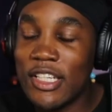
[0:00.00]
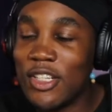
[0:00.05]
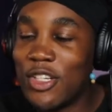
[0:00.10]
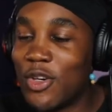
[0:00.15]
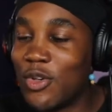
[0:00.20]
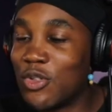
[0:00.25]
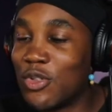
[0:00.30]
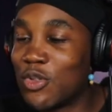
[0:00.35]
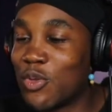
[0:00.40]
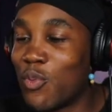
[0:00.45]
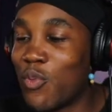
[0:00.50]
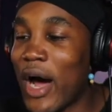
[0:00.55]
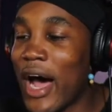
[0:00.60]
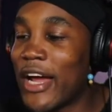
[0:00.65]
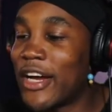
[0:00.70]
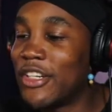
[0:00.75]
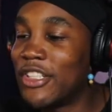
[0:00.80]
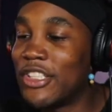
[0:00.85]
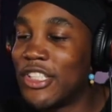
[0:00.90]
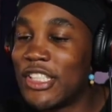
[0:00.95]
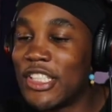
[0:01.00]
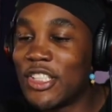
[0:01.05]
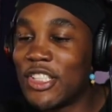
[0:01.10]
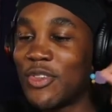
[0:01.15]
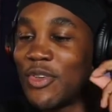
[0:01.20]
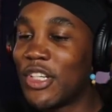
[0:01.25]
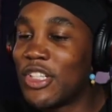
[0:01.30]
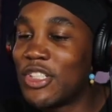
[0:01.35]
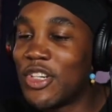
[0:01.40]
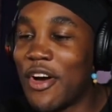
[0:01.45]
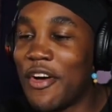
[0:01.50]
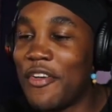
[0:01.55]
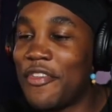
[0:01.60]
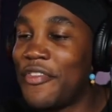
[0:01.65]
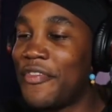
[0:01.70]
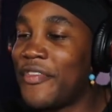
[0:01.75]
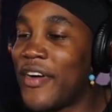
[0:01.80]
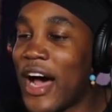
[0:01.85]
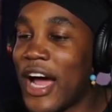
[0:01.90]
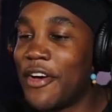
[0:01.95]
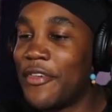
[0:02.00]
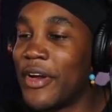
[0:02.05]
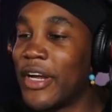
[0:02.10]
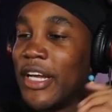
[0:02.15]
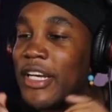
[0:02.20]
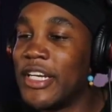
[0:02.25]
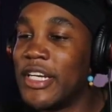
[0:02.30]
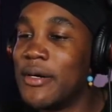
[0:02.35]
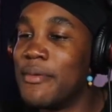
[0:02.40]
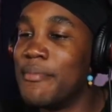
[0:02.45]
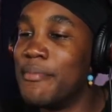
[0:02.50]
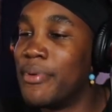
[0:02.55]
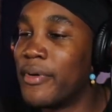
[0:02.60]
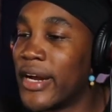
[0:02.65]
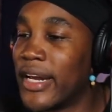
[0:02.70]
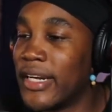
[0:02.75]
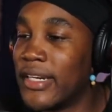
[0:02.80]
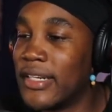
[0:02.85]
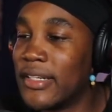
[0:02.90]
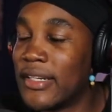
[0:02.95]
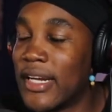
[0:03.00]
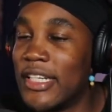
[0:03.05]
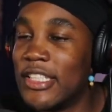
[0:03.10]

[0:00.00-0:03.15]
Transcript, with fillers: those wires are just going to start firing in your brain